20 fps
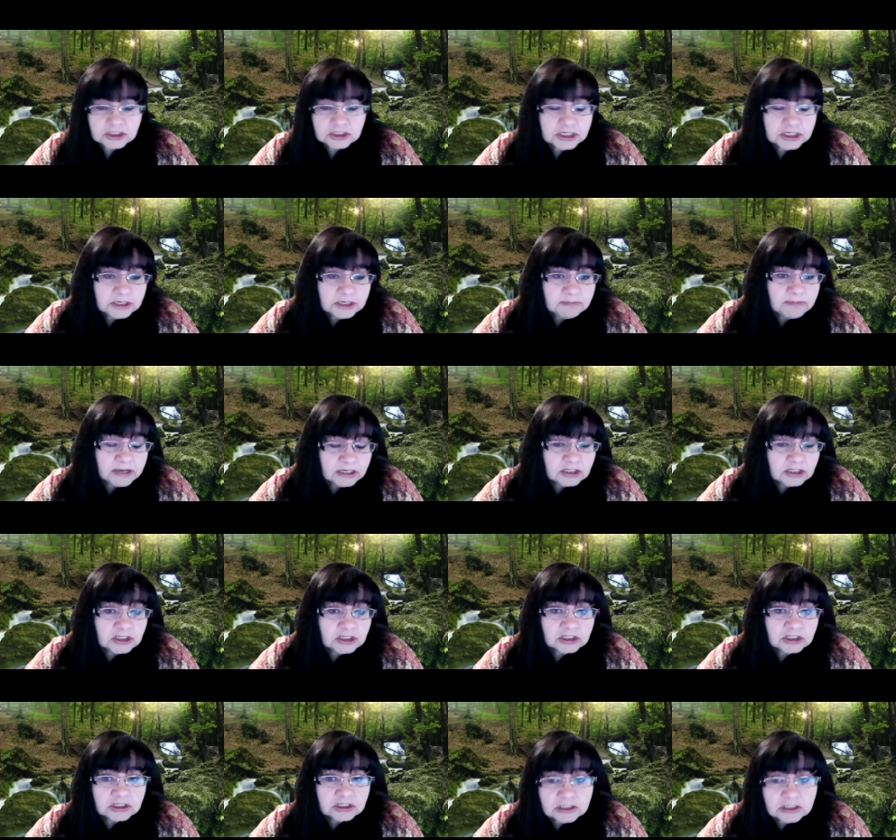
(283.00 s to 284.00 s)
she
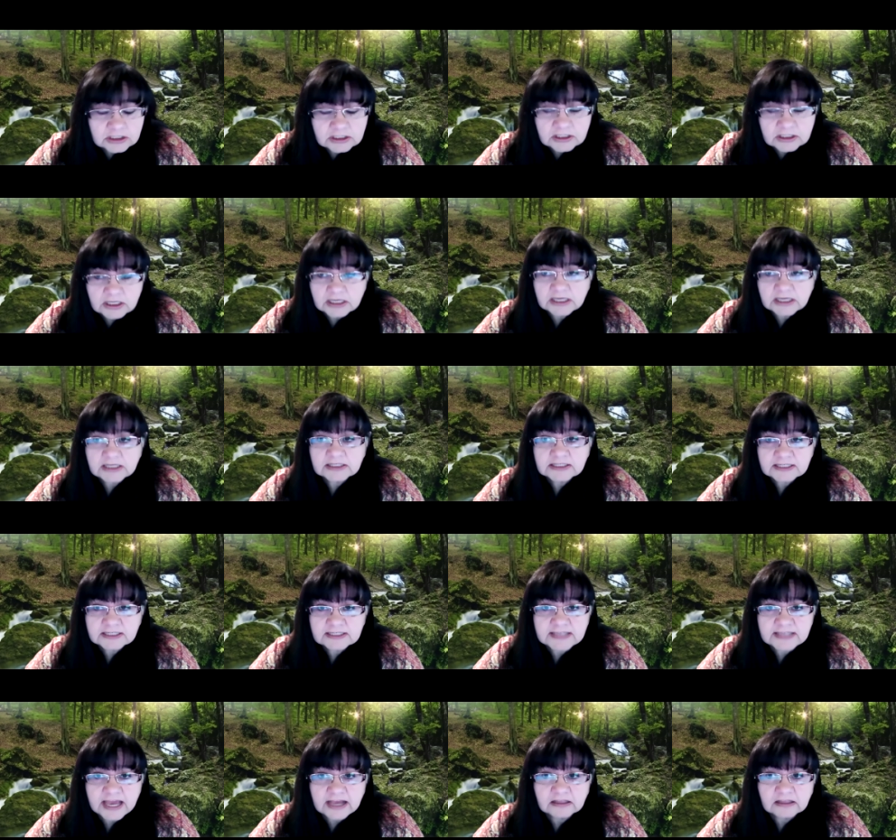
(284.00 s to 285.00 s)
mentioned it's
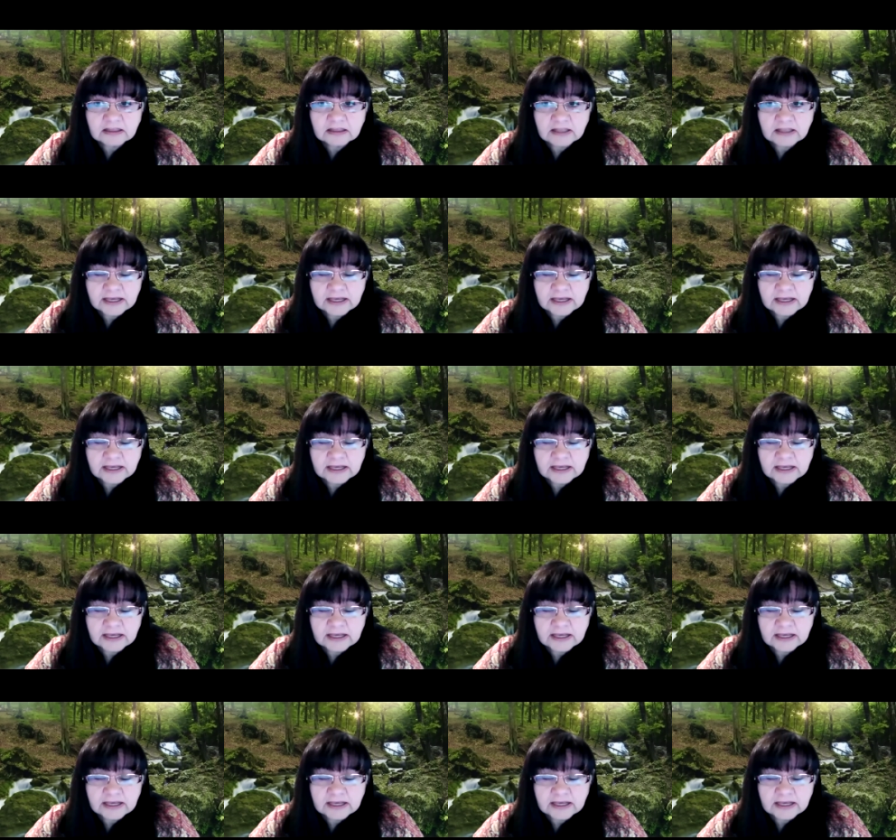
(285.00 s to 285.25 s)
exactly